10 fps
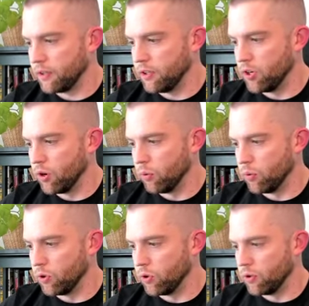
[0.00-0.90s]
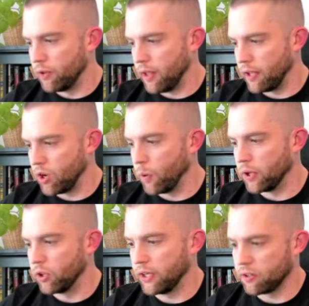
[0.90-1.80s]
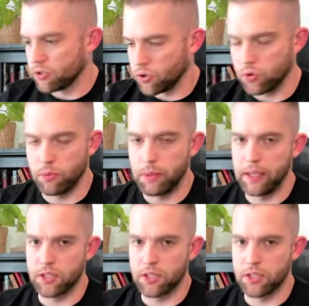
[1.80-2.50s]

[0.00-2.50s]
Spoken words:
going and looking at their social medias,